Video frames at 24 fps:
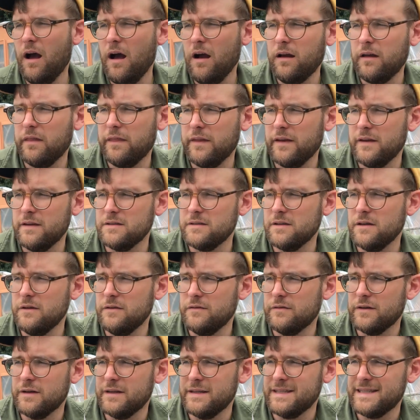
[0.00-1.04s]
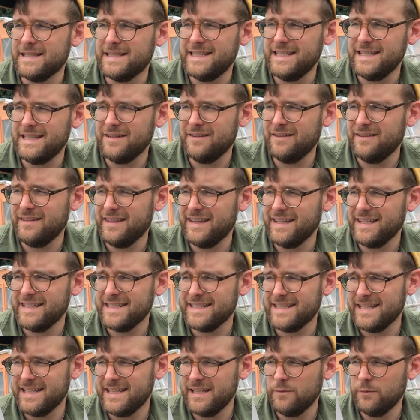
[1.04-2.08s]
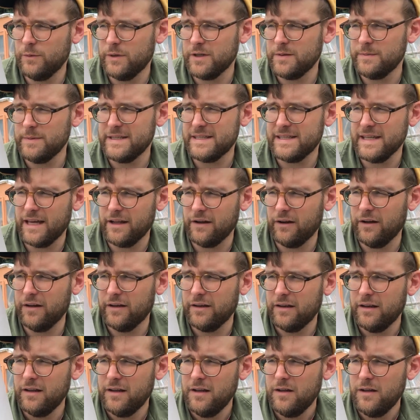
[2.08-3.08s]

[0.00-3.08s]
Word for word: knock things over and sit on things that didn't want to be sat on.